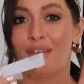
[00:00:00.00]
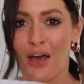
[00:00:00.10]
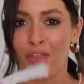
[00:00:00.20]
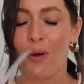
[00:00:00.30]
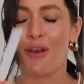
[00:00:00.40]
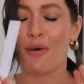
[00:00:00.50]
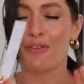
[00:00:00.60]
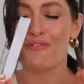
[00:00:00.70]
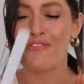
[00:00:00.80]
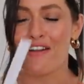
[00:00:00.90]
was the other one I
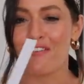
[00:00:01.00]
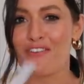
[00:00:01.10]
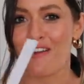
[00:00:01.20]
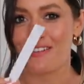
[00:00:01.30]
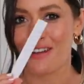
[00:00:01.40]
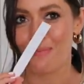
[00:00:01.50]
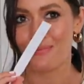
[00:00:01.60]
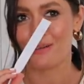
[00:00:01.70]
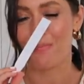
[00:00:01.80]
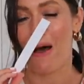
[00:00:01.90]
was very, very
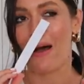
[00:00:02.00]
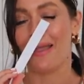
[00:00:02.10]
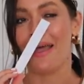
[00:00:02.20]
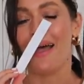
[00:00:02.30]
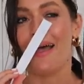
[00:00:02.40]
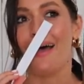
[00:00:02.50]
tempted by,